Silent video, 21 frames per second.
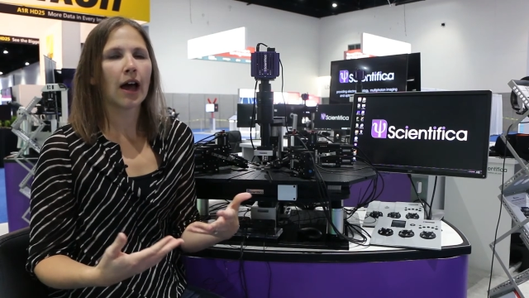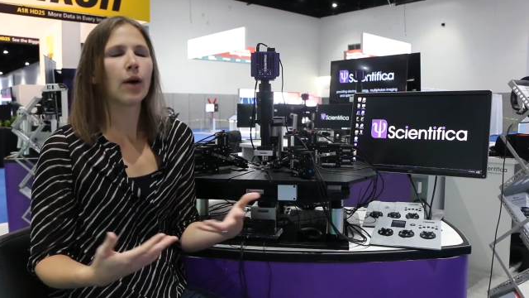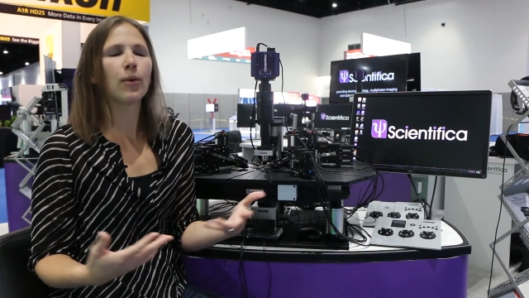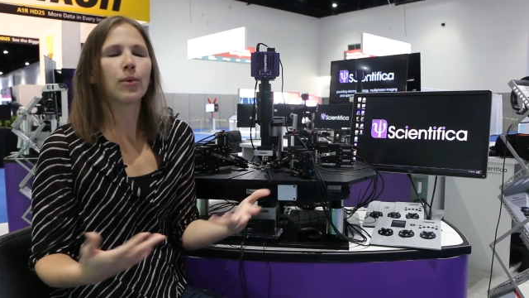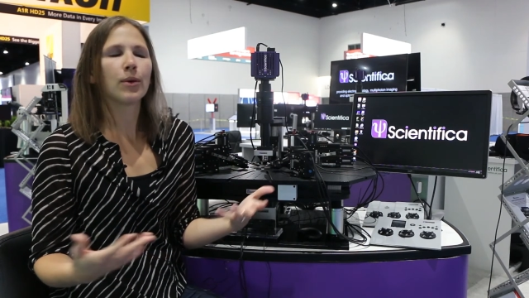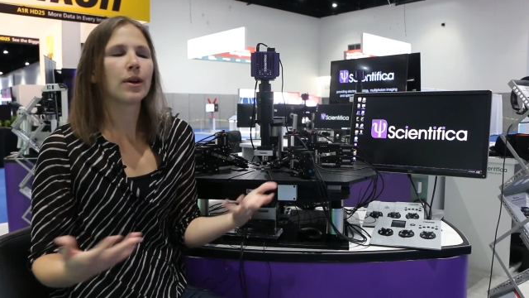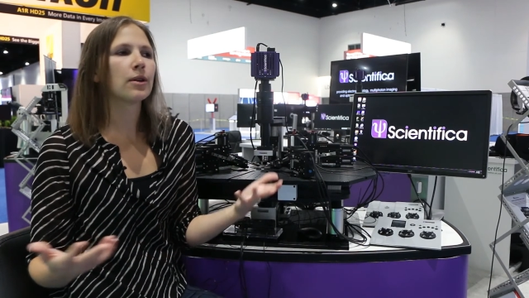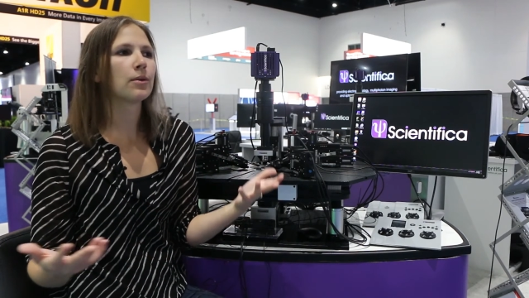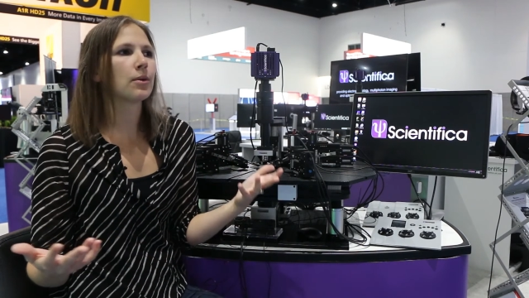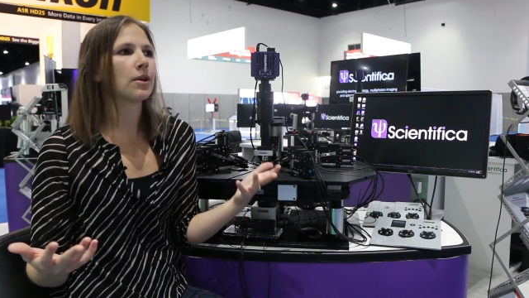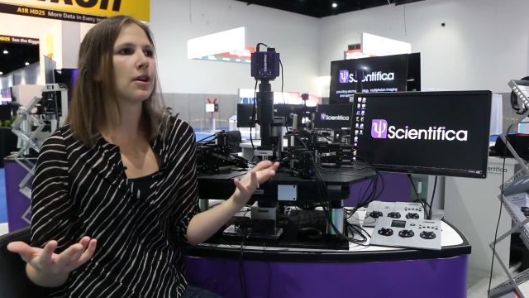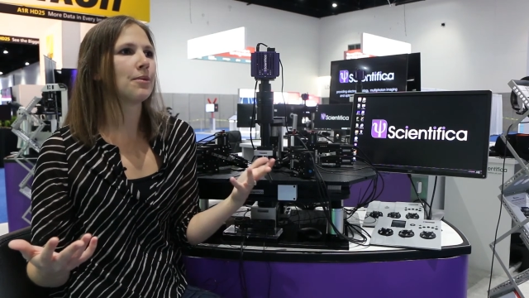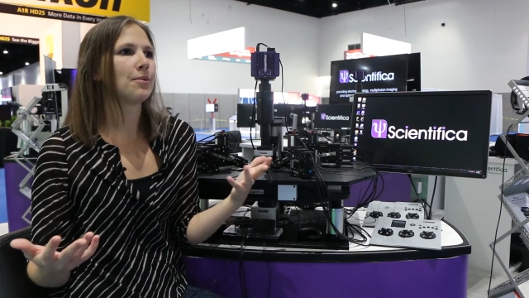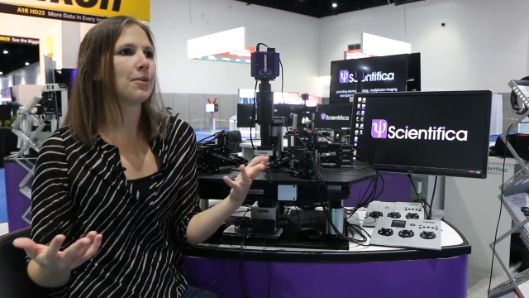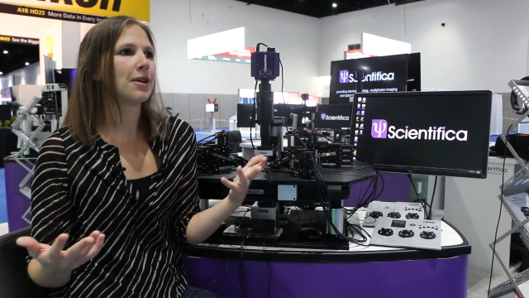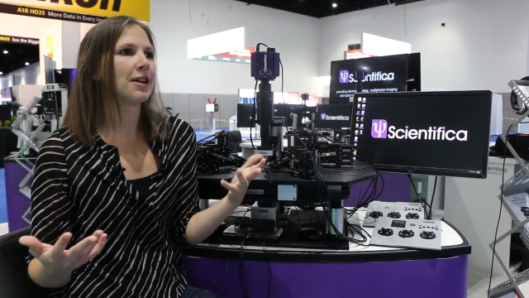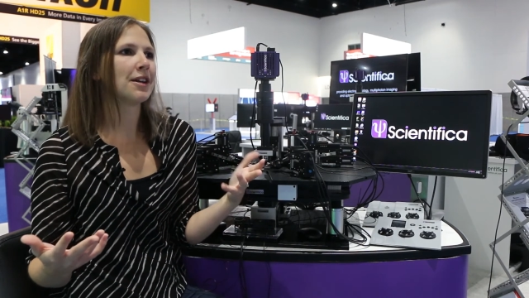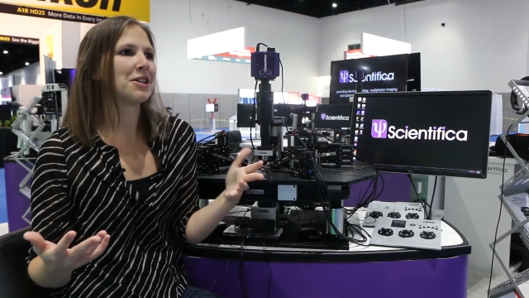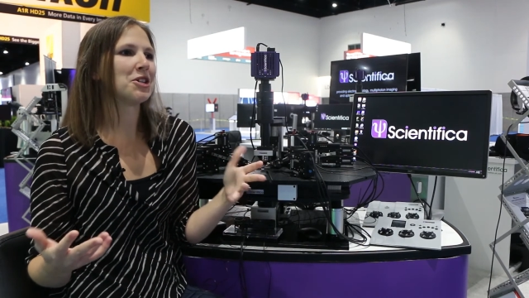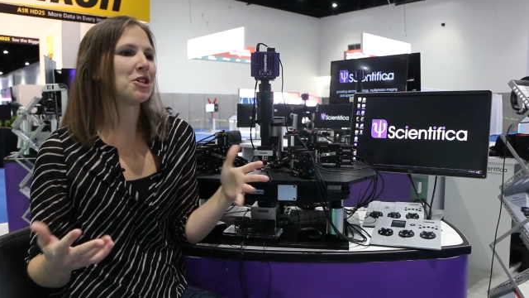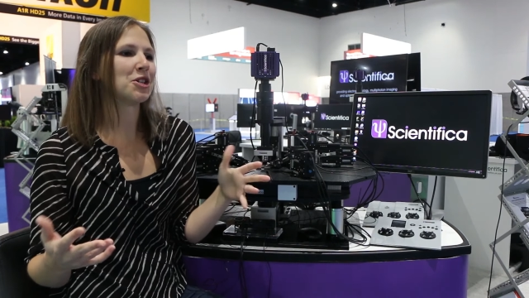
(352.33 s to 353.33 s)
weird would it
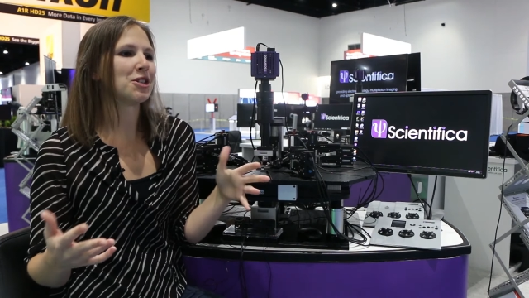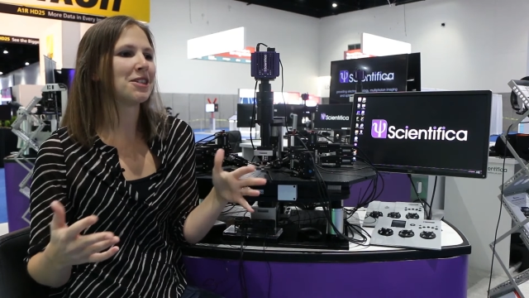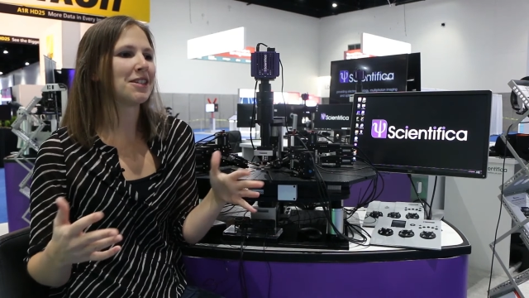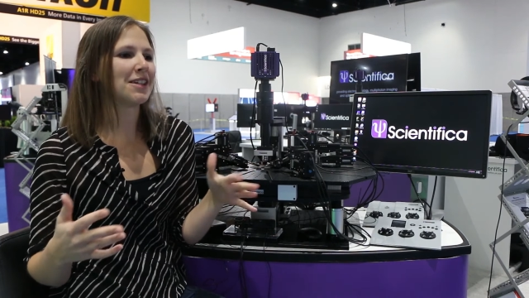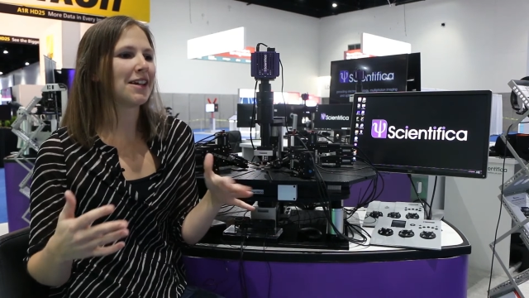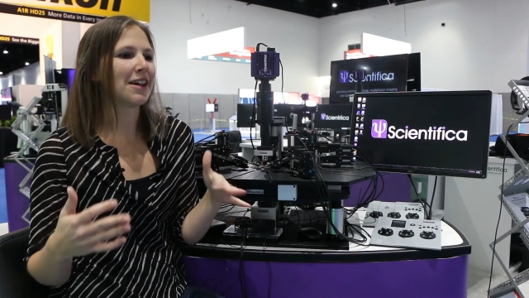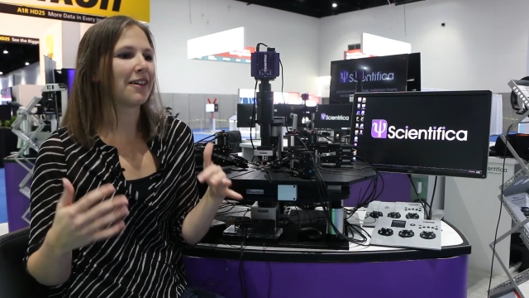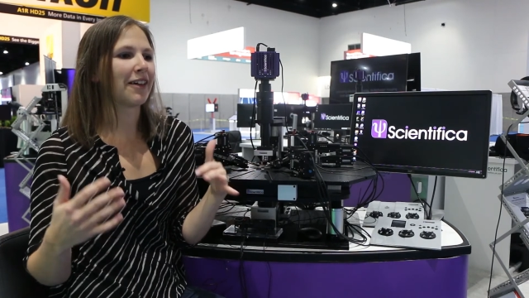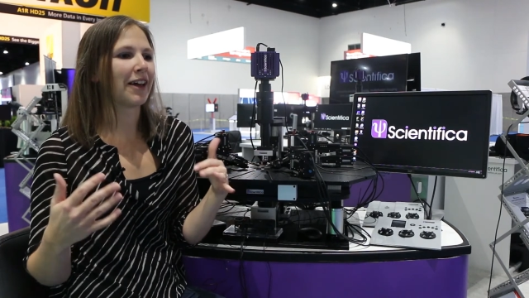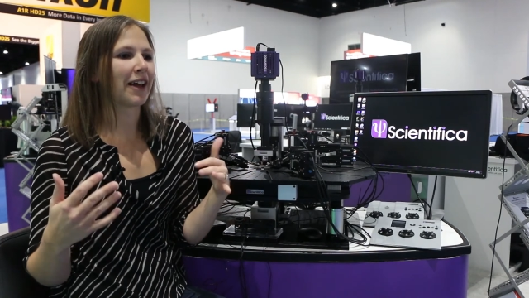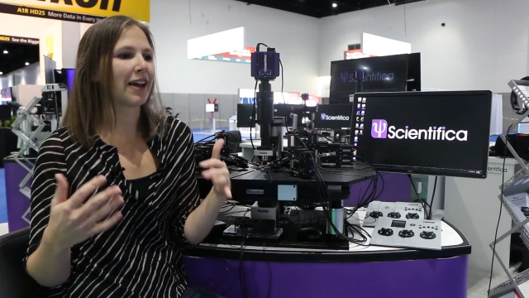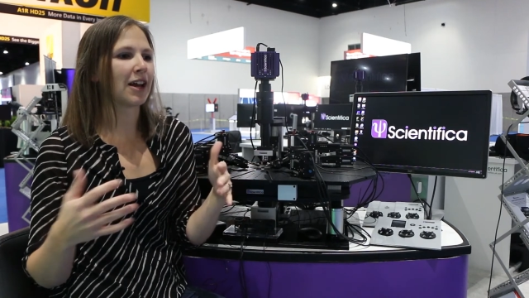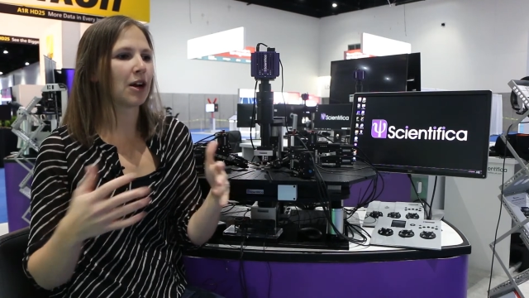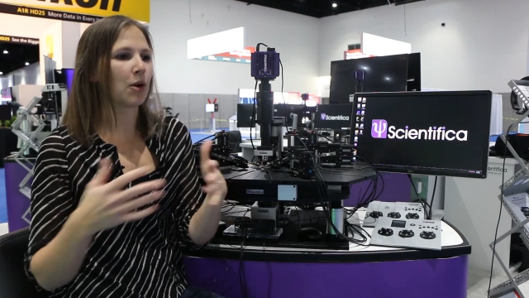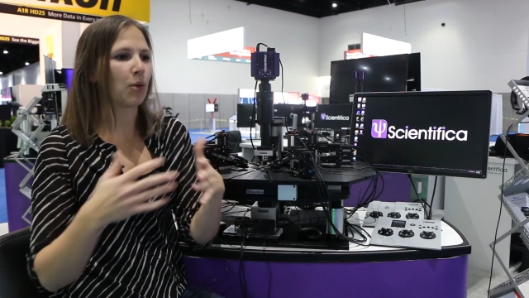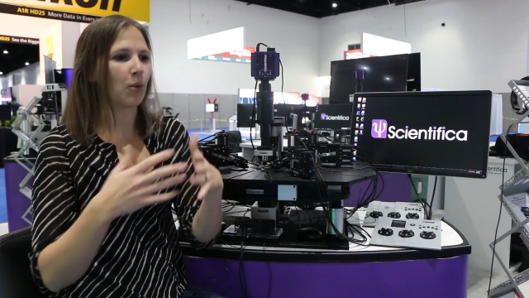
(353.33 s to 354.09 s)
be to just see it like an